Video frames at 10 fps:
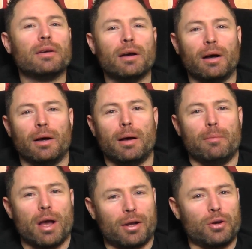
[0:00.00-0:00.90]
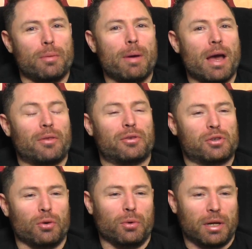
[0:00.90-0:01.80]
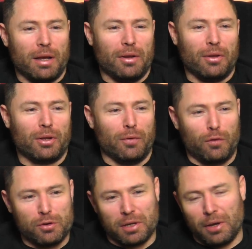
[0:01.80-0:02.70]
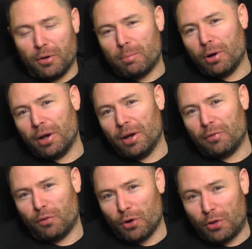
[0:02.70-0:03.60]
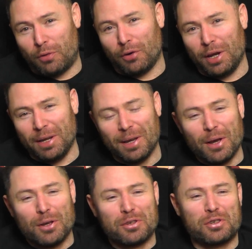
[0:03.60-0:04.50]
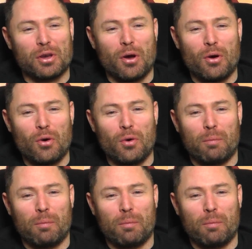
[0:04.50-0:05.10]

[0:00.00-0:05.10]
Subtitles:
I'm not good at math, so we're getting a little confusing here. But 4-3. So